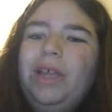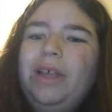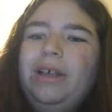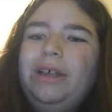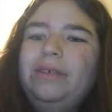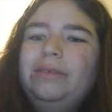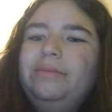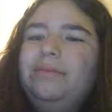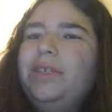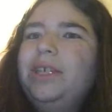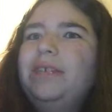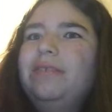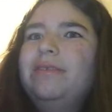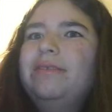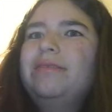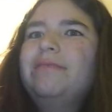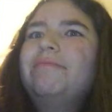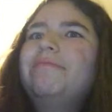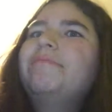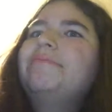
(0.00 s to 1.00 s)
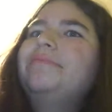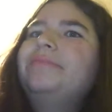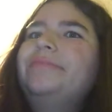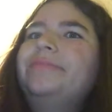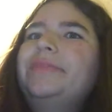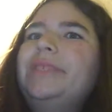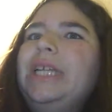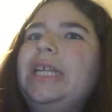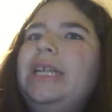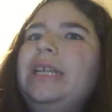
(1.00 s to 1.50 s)
What else?
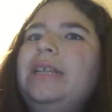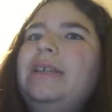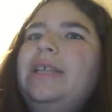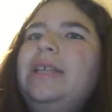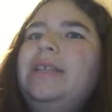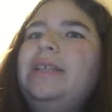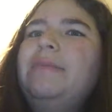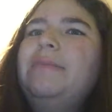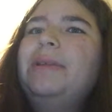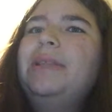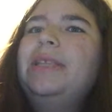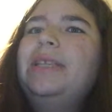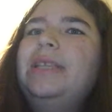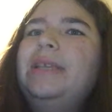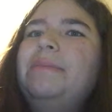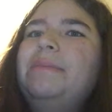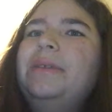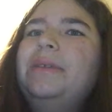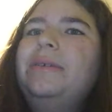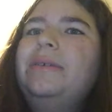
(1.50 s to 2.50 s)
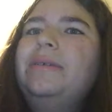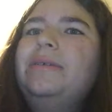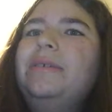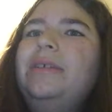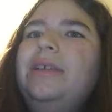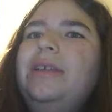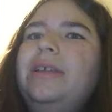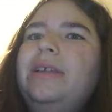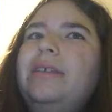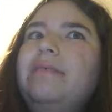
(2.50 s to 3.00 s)
What else about this episode?
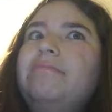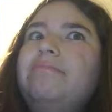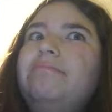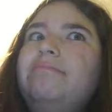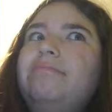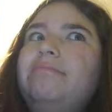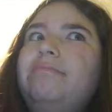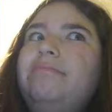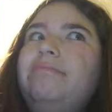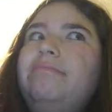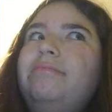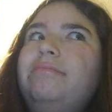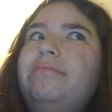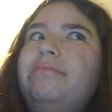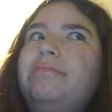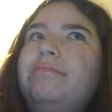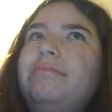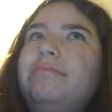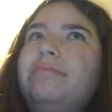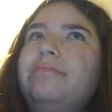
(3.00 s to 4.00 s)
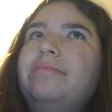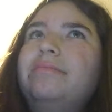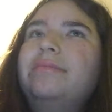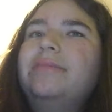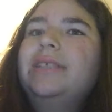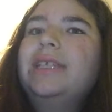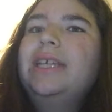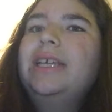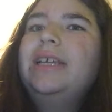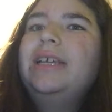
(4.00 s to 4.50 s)
I
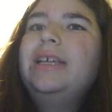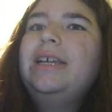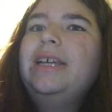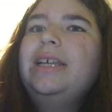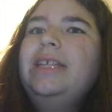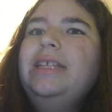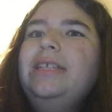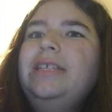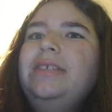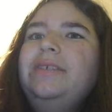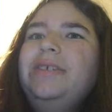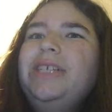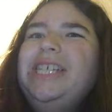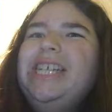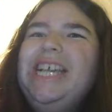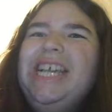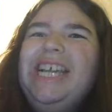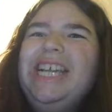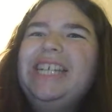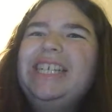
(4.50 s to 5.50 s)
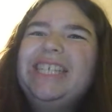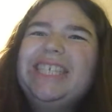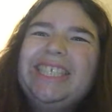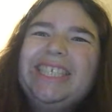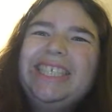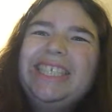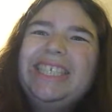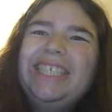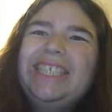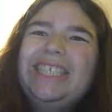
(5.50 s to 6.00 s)
think that's really it.
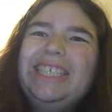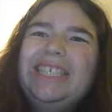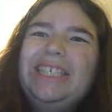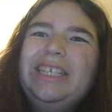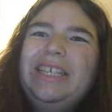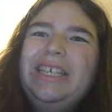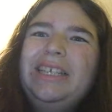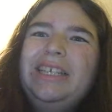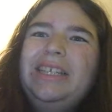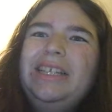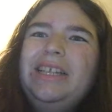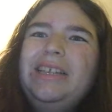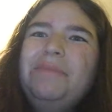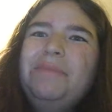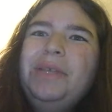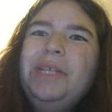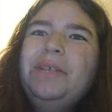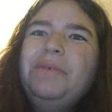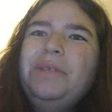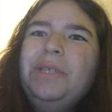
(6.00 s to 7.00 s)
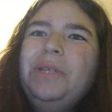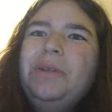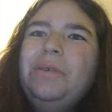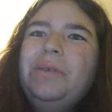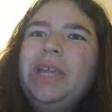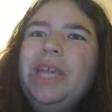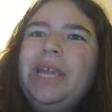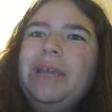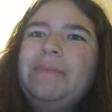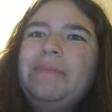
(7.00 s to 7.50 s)
I mean, it was an
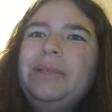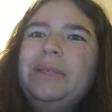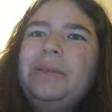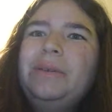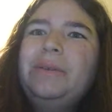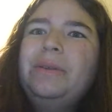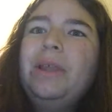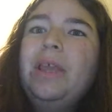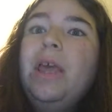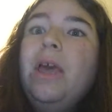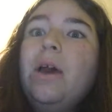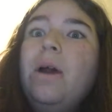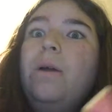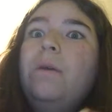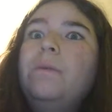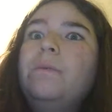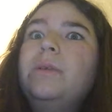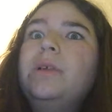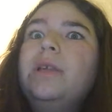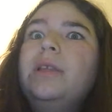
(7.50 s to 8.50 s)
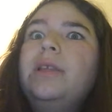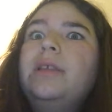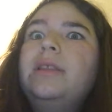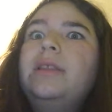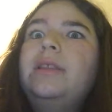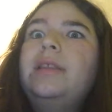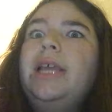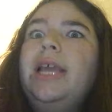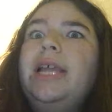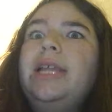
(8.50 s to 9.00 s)
okay episode. Oh,
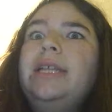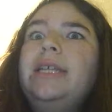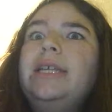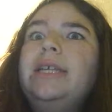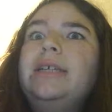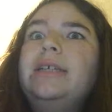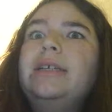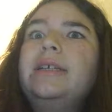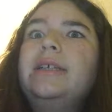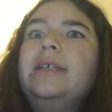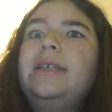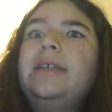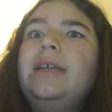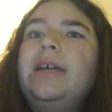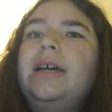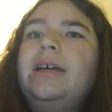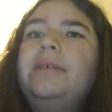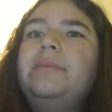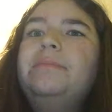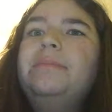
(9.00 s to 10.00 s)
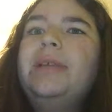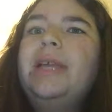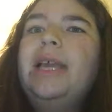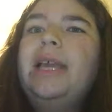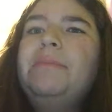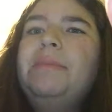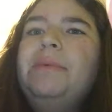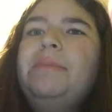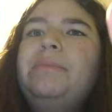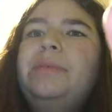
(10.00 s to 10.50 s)
the ending.
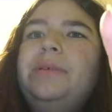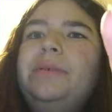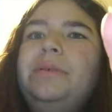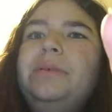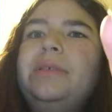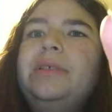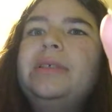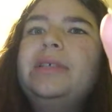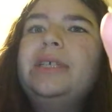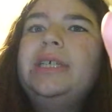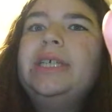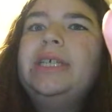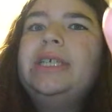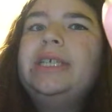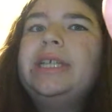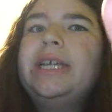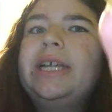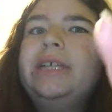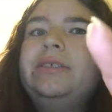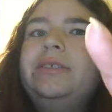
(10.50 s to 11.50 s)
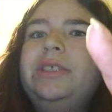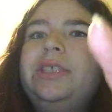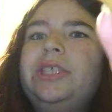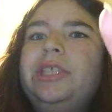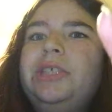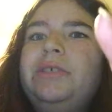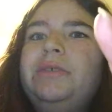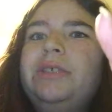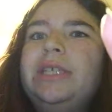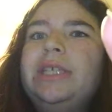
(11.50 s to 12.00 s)
Emma Booth is an actress.
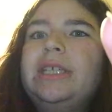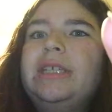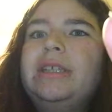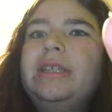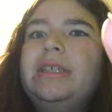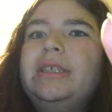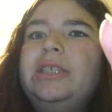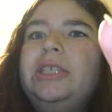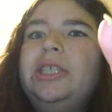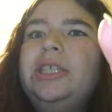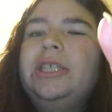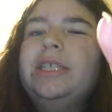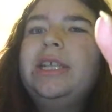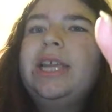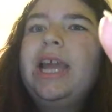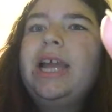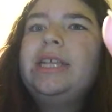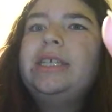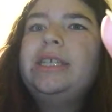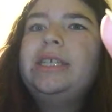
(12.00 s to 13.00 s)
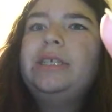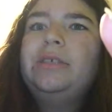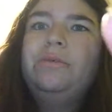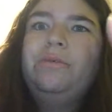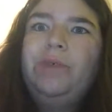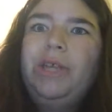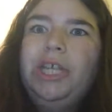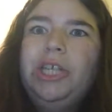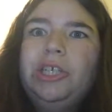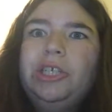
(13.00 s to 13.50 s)
She was just cast as a
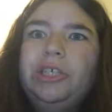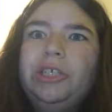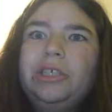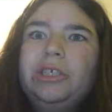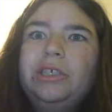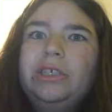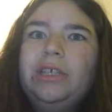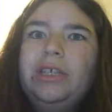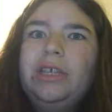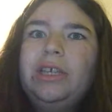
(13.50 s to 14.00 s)
witch,